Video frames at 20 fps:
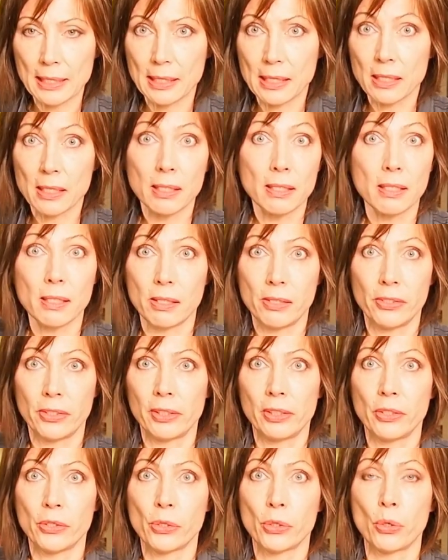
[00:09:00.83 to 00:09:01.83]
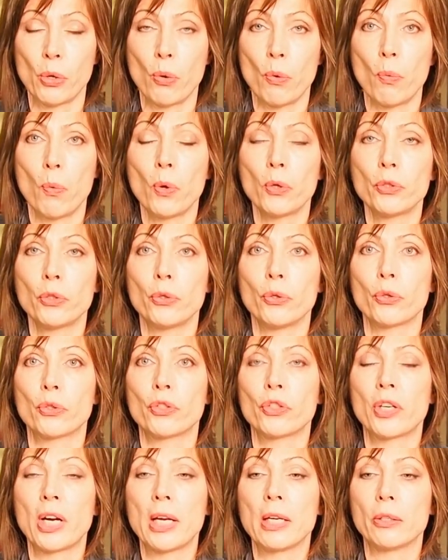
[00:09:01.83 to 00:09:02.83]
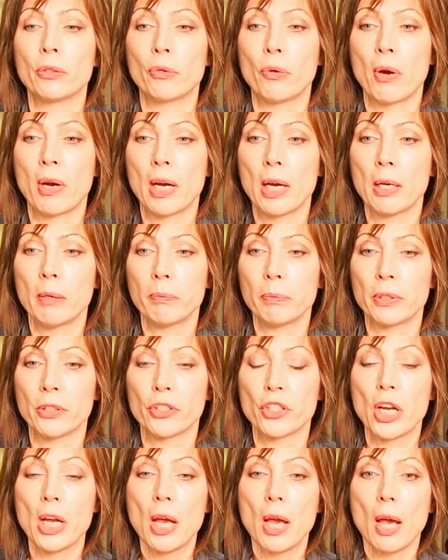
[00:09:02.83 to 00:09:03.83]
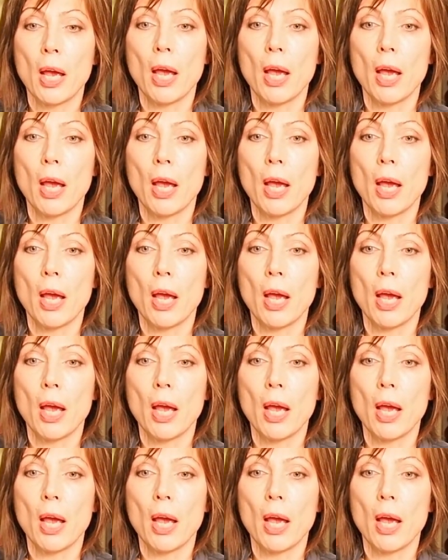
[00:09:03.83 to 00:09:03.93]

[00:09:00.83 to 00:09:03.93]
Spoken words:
and sincerely so, what you're trying to accomplish,